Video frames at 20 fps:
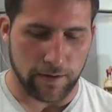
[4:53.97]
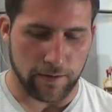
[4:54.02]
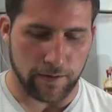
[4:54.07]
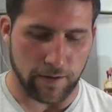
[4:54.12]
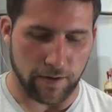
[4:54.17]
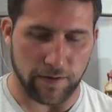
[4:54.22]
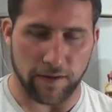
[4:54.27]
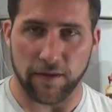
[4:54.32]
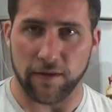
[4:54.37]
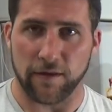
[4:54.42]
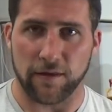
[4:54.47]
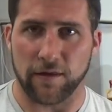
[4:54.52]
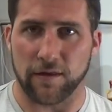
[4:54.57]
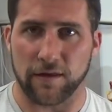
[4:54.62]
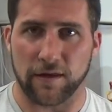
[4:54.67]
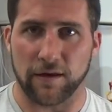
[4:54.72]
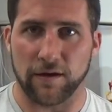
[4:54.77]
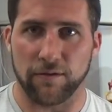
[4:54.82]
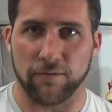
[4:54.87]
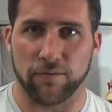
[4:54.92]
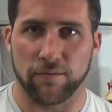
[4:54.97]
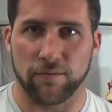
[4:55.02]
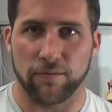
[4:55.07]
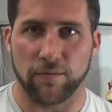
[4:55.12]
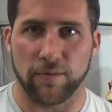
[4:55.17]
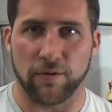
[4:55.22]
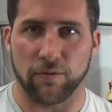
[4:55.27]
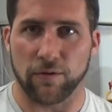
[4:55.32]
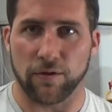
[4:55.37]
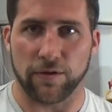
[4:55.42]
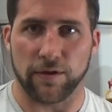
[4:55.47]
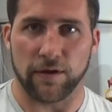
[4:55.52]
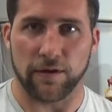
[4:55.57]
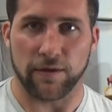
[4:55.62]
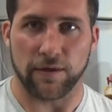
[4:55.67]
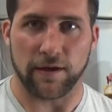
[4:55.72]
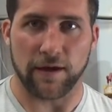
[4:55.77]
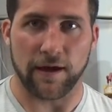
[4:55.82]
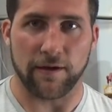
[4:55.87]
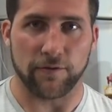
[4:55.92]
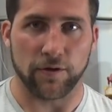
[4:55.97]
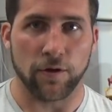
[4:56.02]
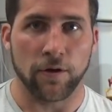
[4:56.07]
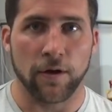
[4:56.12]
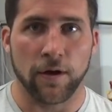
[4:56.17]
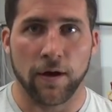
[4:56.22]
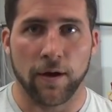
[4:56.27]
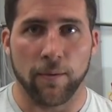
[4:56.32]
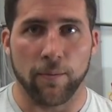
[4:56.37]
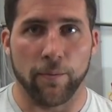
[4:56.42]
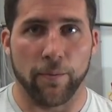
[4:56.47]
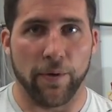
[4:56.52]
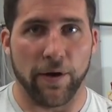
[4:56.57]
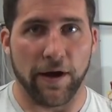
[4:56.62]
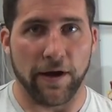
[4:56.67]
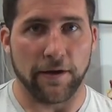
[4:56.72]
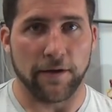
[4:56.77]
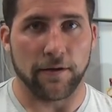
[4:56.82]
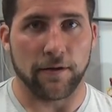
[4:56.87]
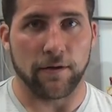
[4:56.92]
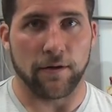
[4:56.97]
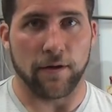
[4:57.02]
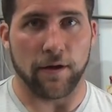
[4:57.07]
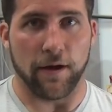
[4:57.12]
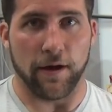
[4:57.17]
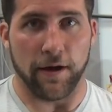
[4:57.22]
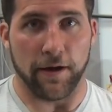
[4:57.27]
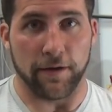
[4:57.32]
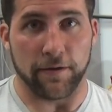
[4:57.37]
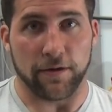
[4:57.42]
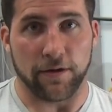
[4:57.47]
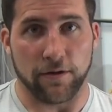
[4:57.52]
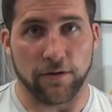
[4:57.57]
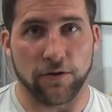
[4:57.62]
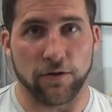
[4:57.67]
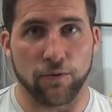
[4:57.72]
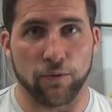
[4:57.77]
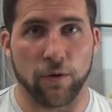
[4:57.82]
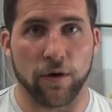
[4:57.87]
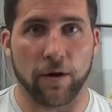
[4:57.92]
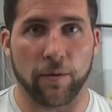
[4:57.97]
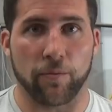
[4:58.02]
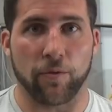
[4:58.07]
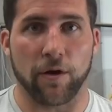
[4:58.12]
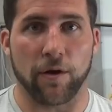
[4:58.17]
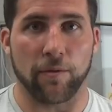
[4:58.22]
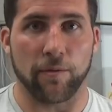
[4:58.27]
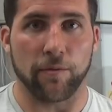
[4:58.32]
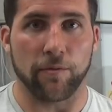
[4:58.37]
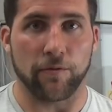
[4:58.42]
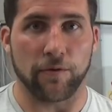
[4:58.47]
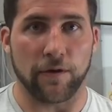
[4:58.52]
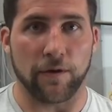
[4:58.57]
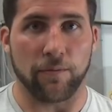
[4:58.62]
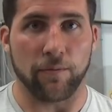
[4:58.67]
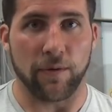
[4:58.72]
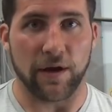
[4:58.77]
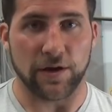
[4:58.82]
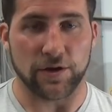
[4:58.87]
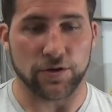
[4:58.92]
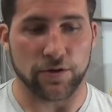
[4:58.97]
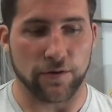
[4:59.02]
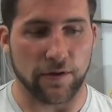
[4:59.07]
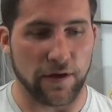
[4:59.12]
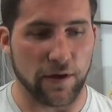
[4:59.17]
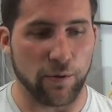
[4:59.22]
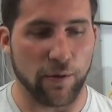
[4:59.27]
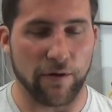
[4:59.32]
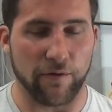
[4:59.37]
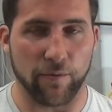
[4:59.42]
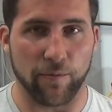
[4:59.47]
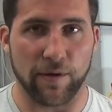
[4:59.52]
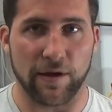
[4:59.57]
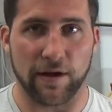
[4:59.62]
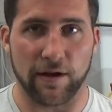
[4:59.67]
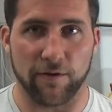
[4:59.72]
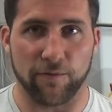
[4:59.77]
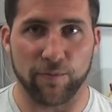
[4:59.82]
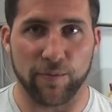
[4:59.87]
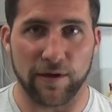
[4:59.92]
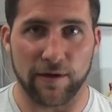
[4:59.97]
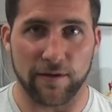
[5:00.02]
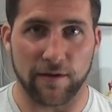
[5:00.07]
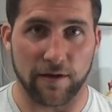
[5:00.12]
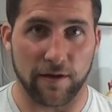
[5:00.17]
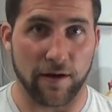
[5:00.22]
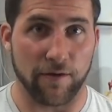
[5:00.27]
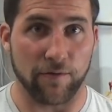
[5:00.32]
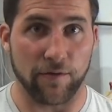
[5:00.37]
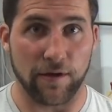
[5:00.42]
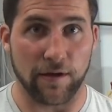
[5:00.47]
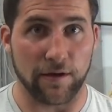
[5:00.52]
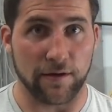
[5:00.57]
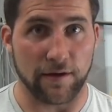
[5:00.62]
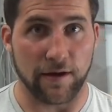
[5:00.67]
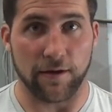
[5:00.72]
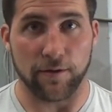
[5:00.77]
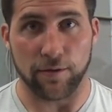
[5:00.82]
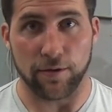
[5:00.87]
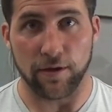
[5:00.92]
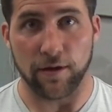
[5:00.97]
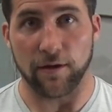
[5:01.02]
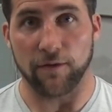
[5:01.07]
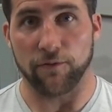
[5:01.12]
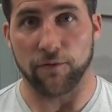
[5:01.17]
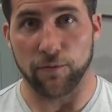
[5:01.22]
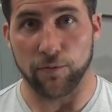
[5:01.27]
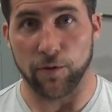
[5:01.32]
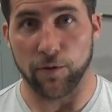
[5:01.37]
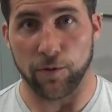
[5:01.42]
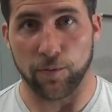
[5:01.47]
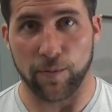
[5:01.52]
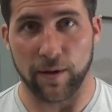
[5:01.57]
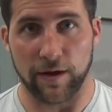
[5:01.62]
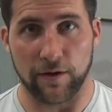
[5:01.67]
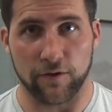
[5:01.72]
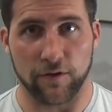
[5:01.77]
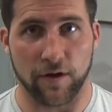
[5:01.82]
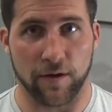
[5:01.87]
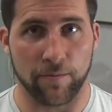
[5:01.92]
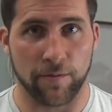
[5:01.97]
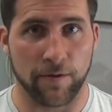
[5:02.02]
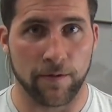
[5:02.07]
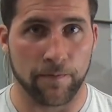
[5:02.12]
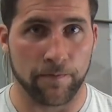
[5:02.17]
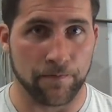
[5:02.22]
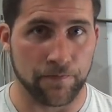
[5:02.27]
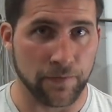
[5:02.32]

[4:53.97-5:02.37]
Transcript: Not that this is gonna be worth anything after, but uh, you do wanna probably make sure that you have a big enough piece to cover the entire thing for most paint jobs.